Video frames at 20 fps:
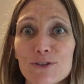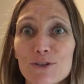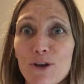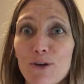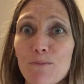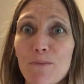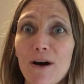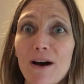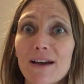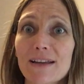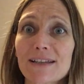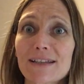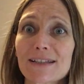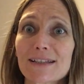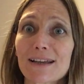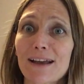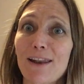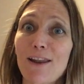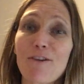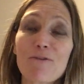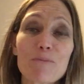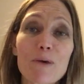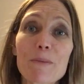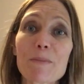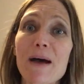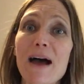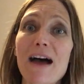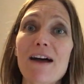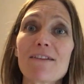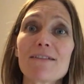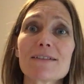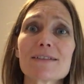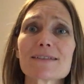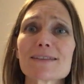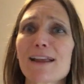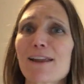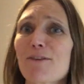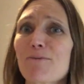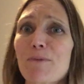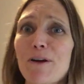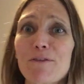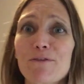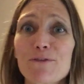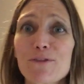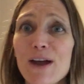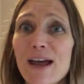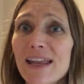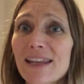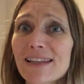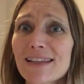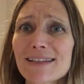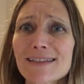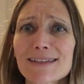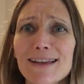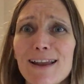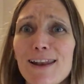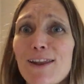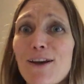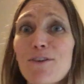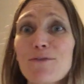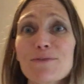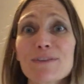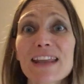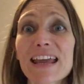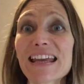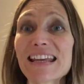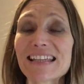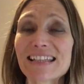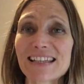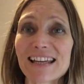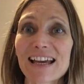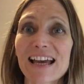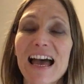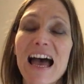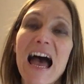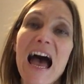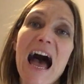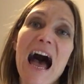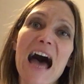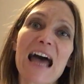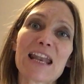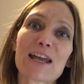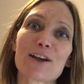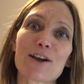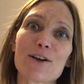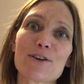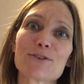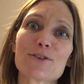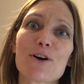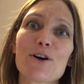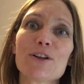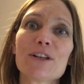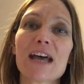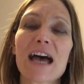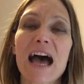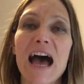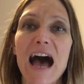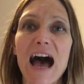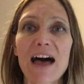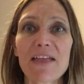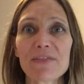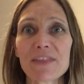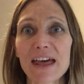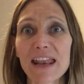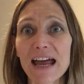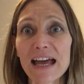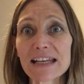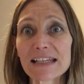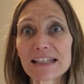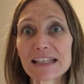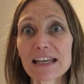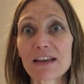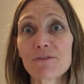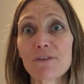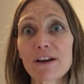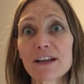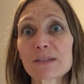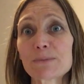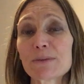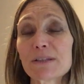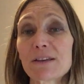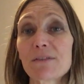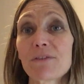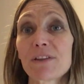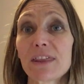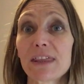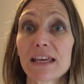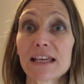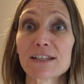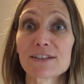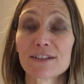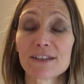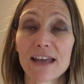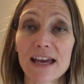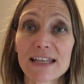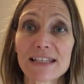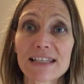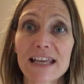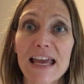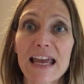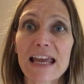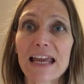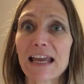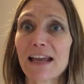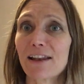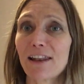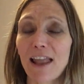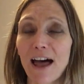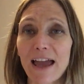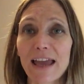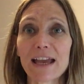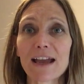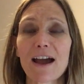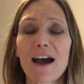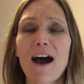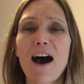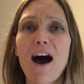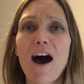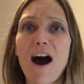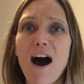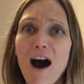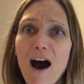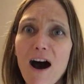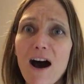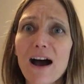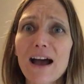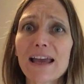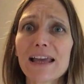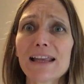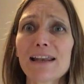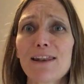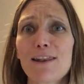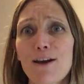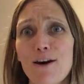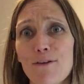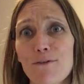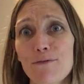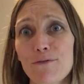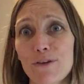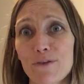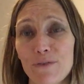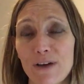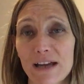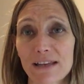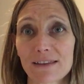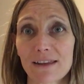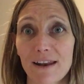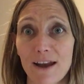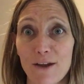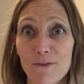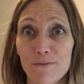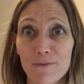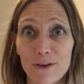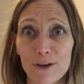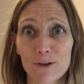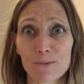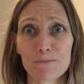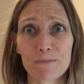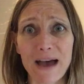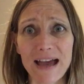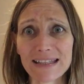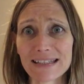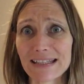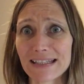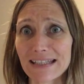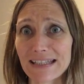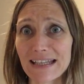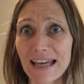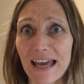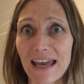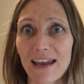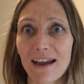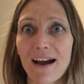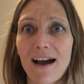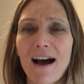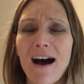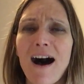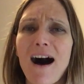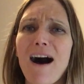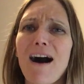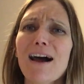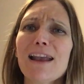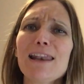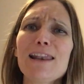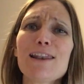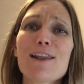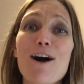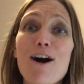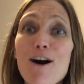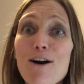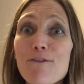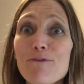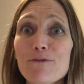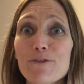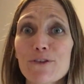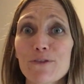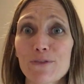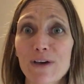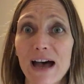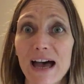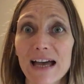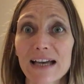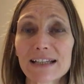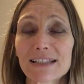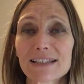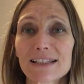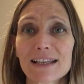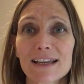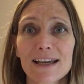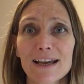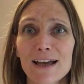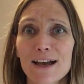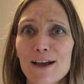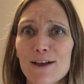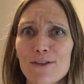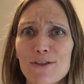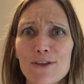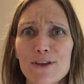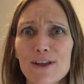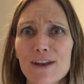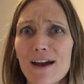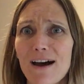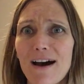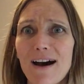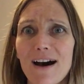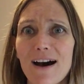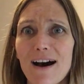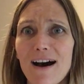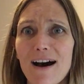so much i love my parents i love my friends i love nature and it goes on and then actually very specific things to that day like i love the fact that i feel better today i love the fact that